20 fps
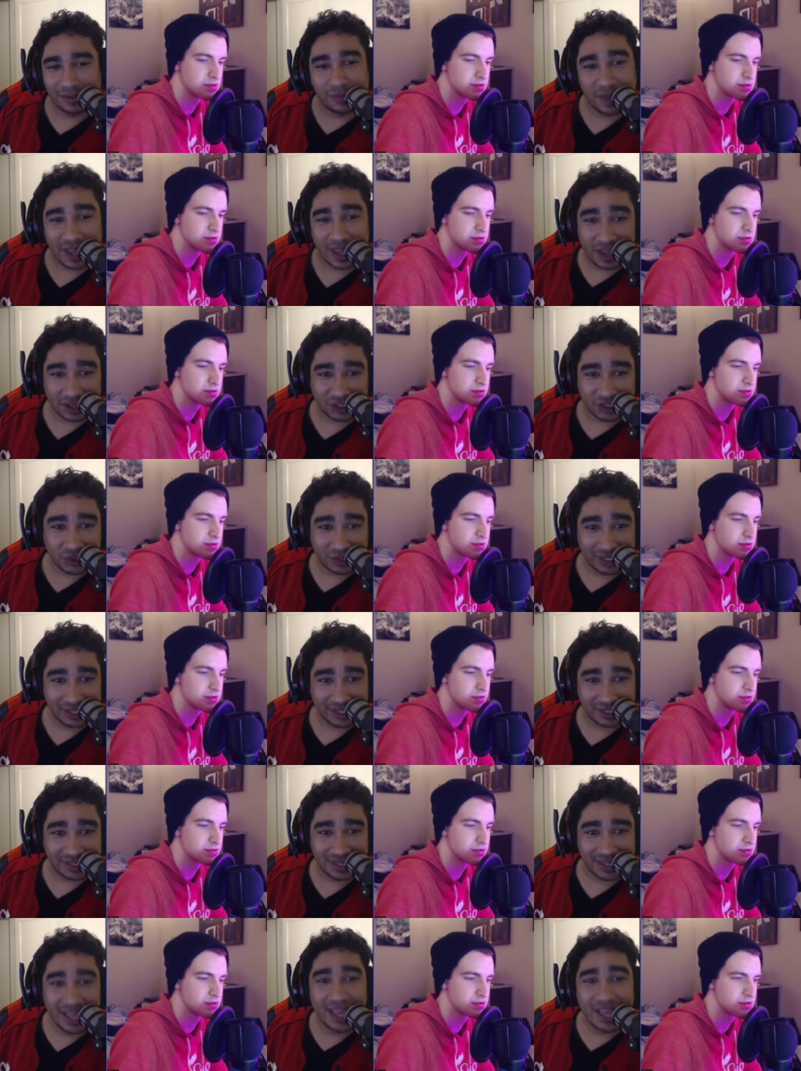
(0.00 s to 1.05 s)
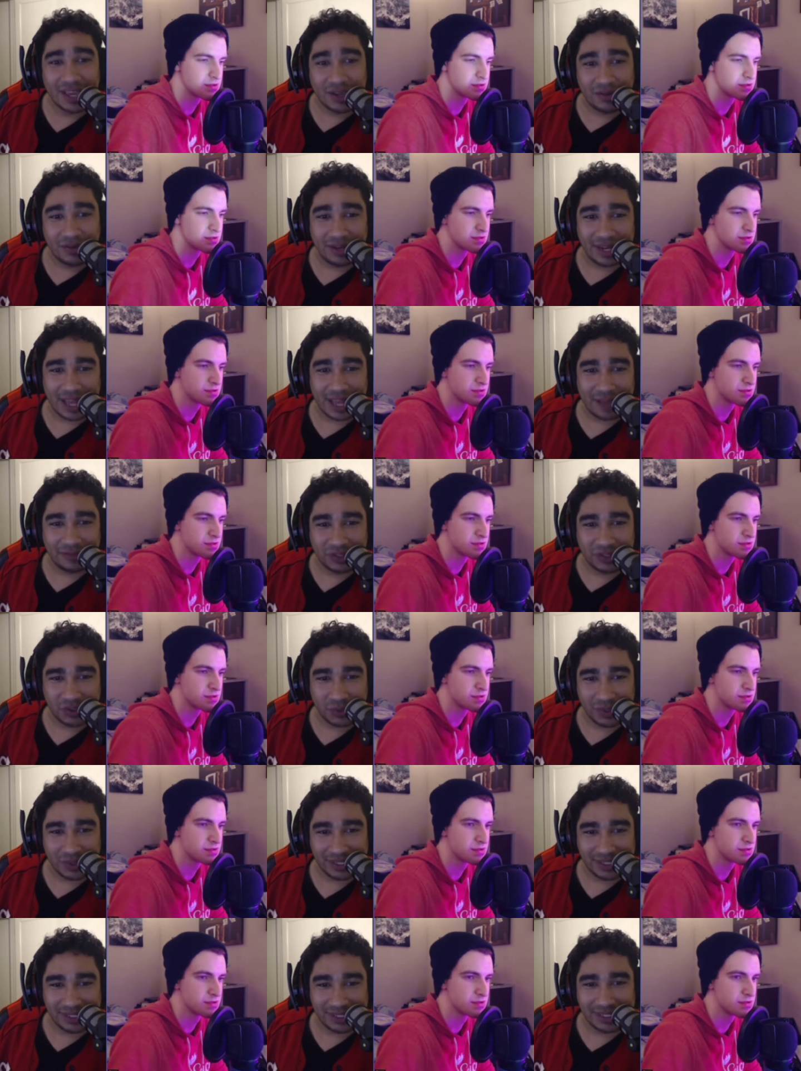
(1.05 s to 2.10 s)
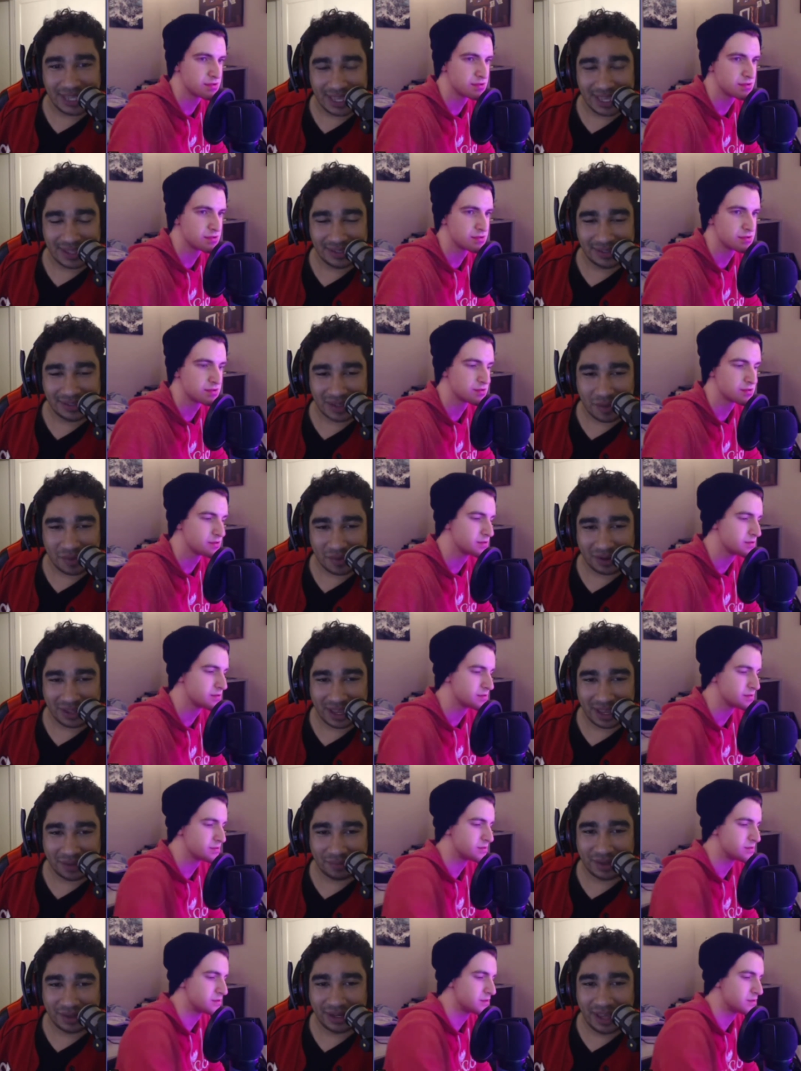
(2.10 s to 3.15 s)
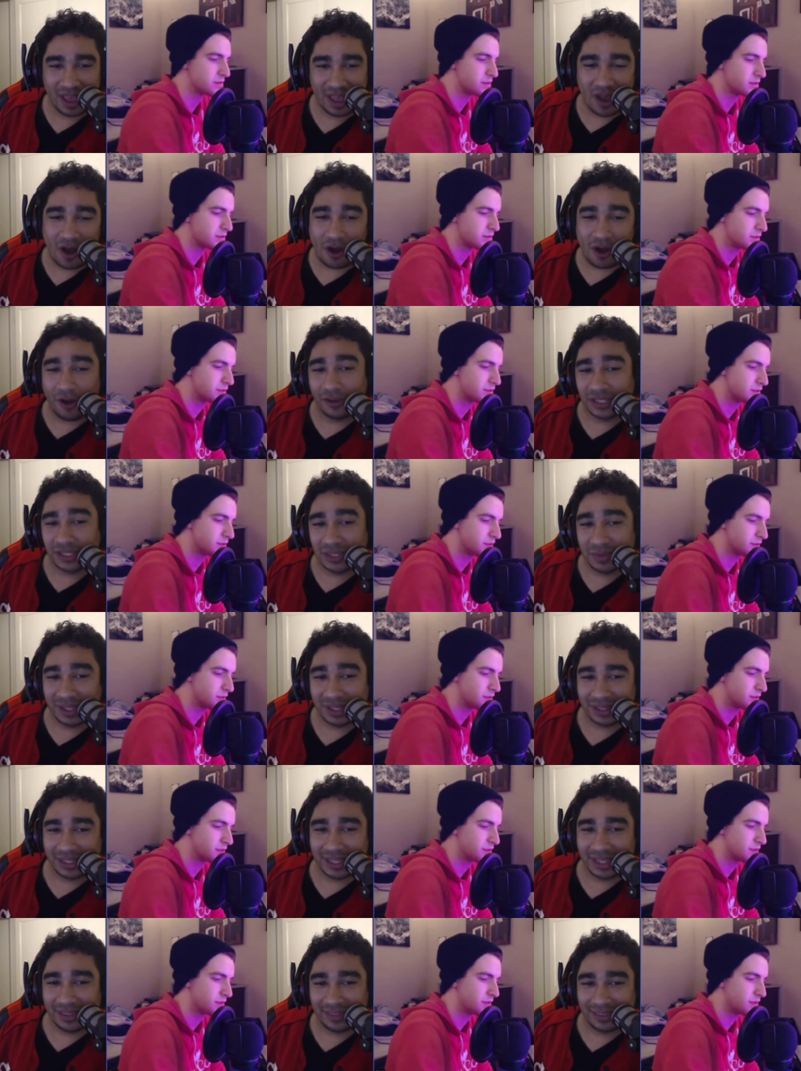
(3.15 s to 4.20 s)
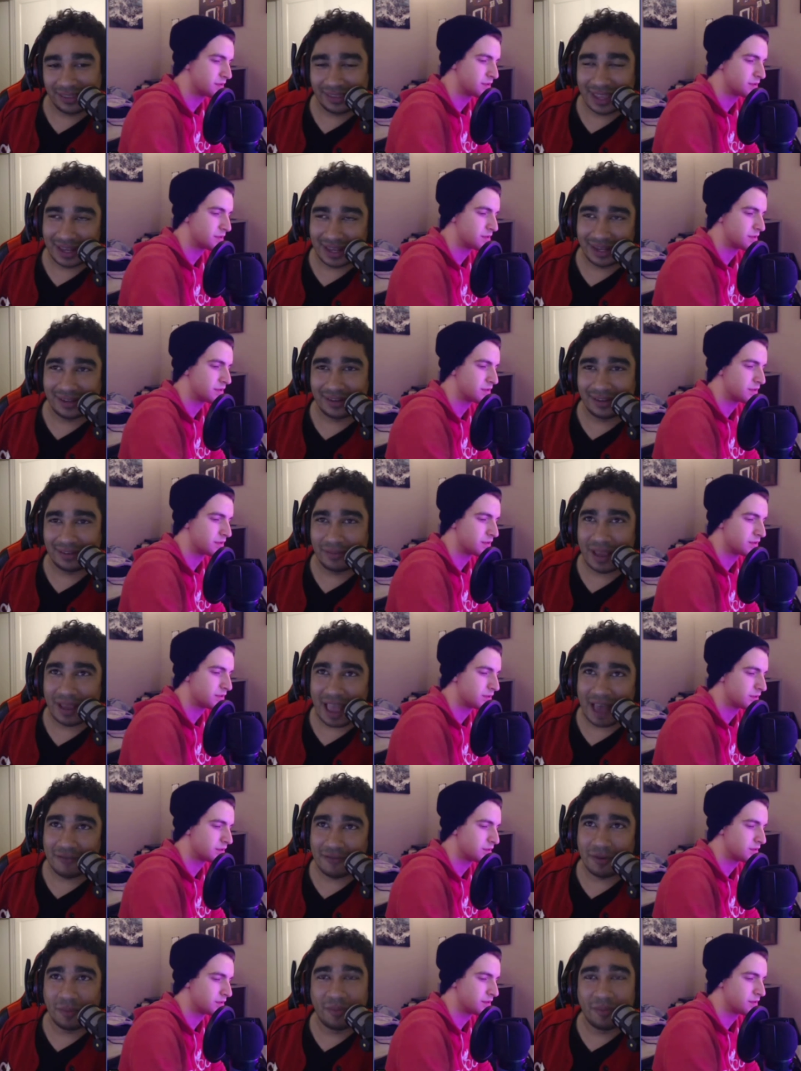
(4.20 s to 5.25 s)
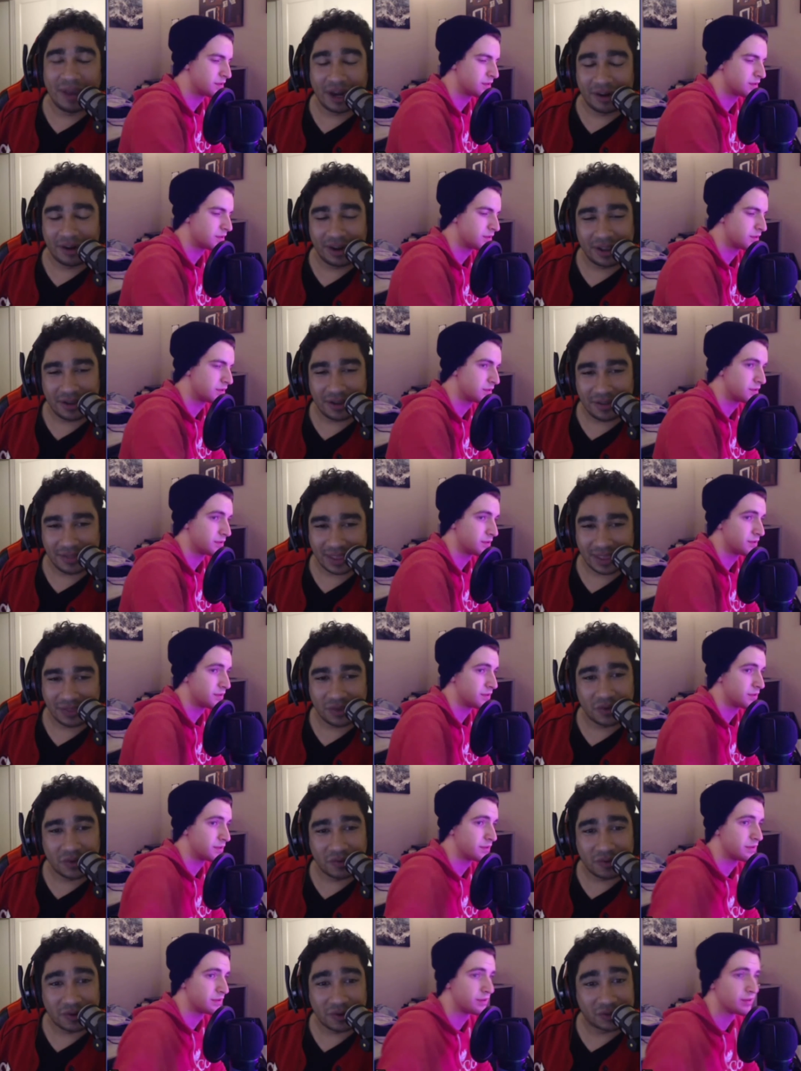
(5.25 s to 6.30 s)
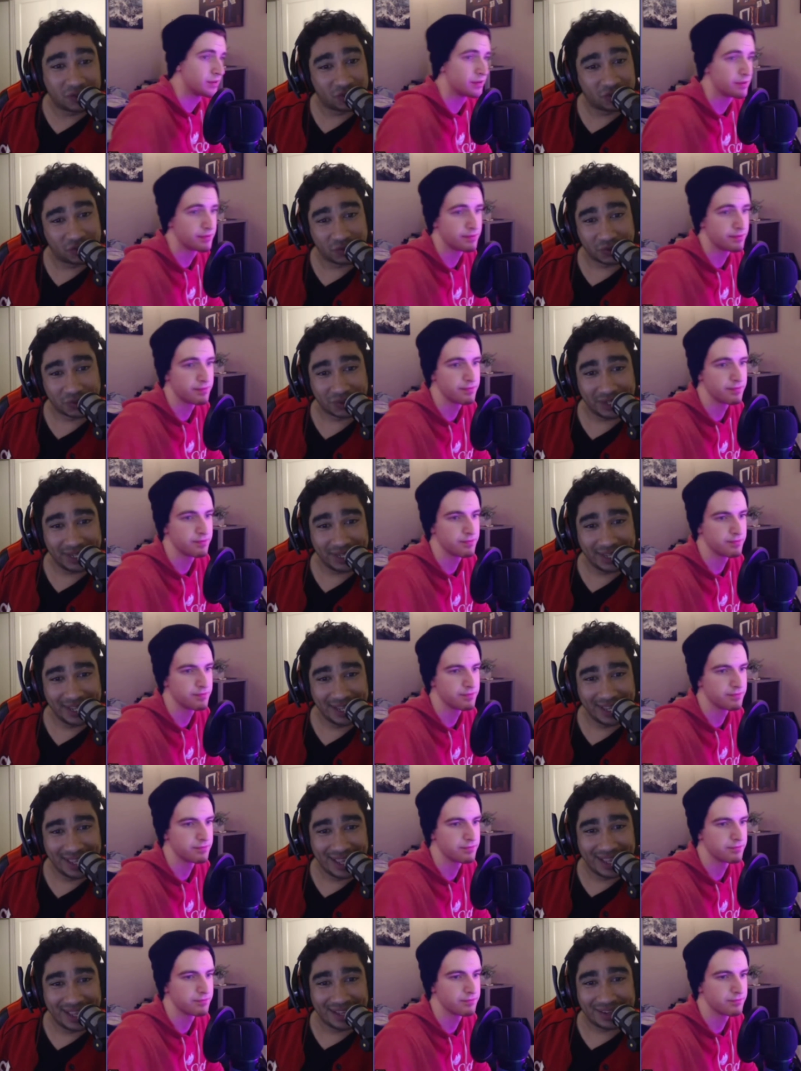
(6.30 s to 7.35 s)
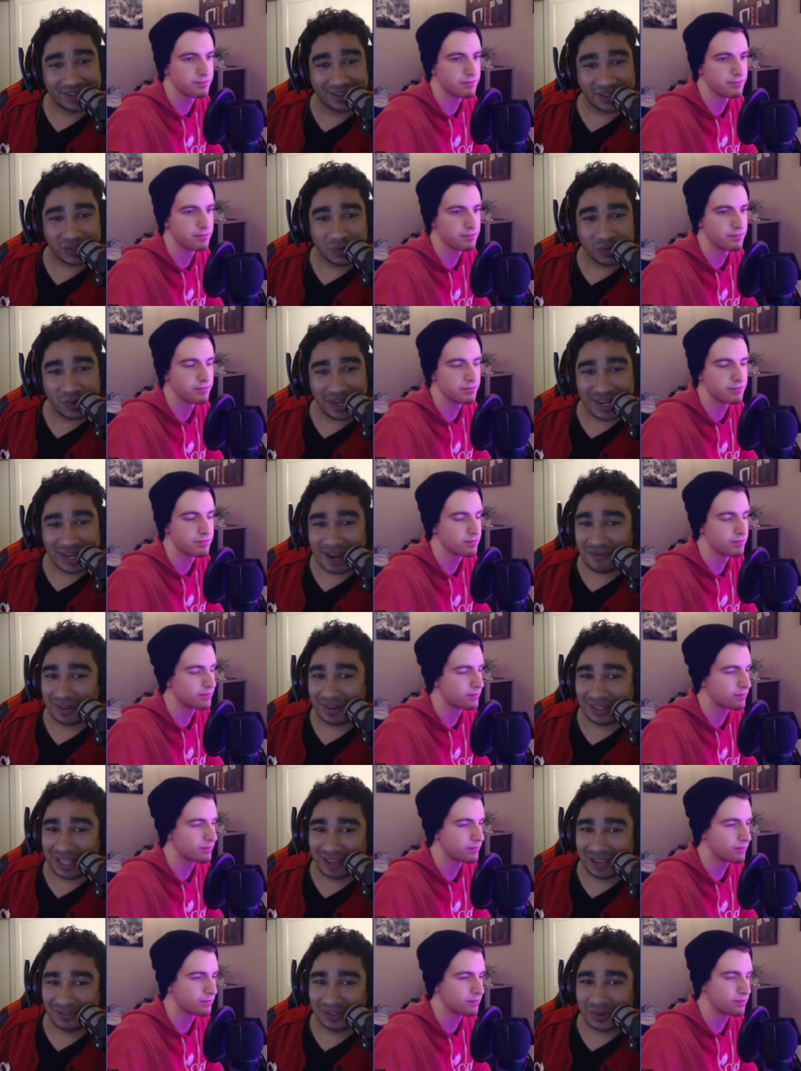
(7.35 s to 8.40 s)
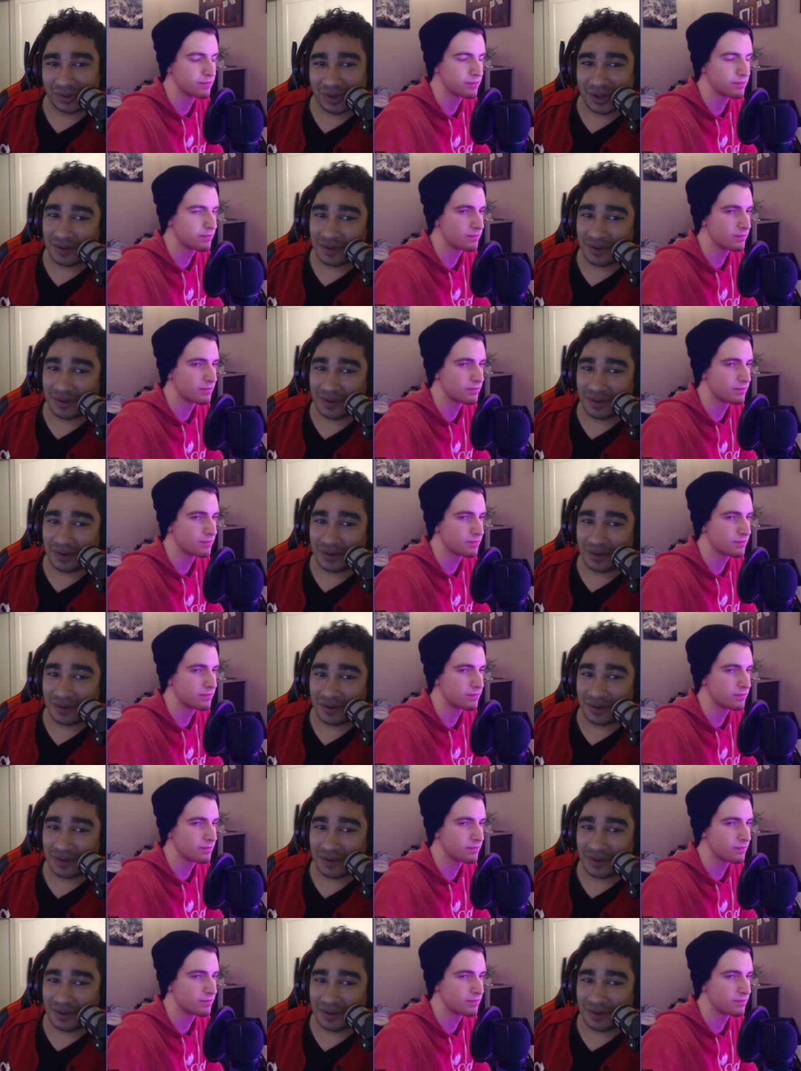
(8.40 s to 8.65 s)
Speaker 1: speaking of choices, you did have choices in Summerland, but ultimately they didn't have a bearing on like the overall story. Does We Never Left or